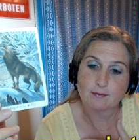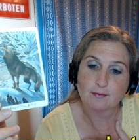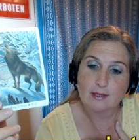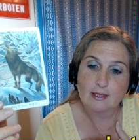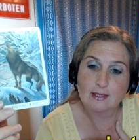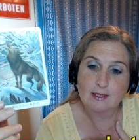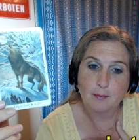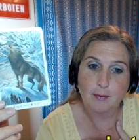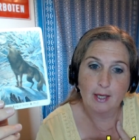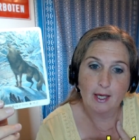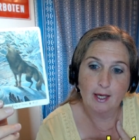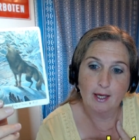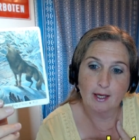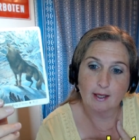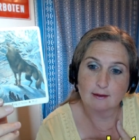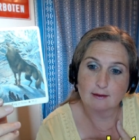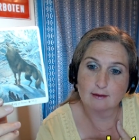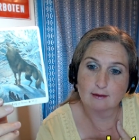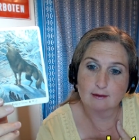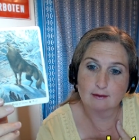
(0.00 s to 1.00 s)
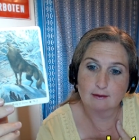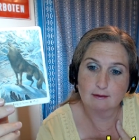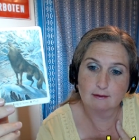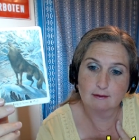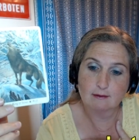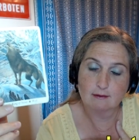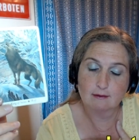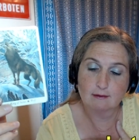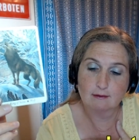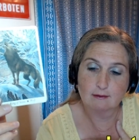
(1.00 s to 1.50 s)
it's a pang.
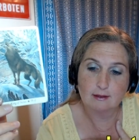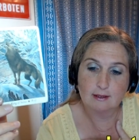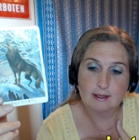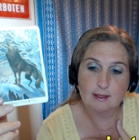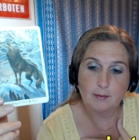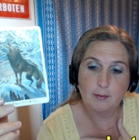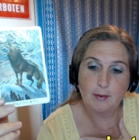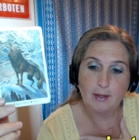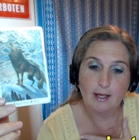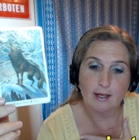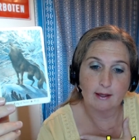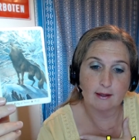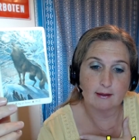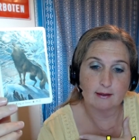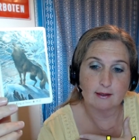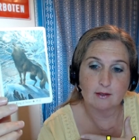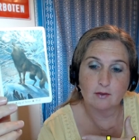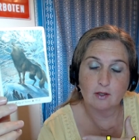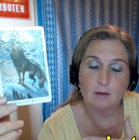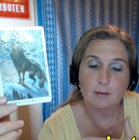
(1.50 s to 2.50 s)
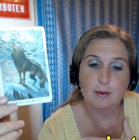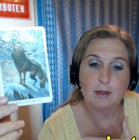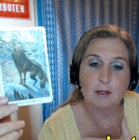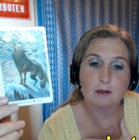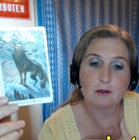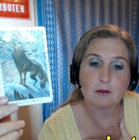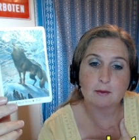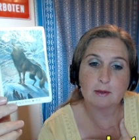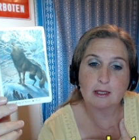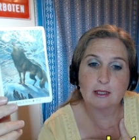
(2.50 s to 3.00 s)
It's a pang. It's very
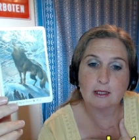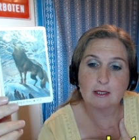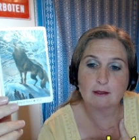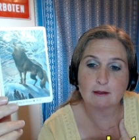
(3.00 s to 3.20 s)
bittersweet.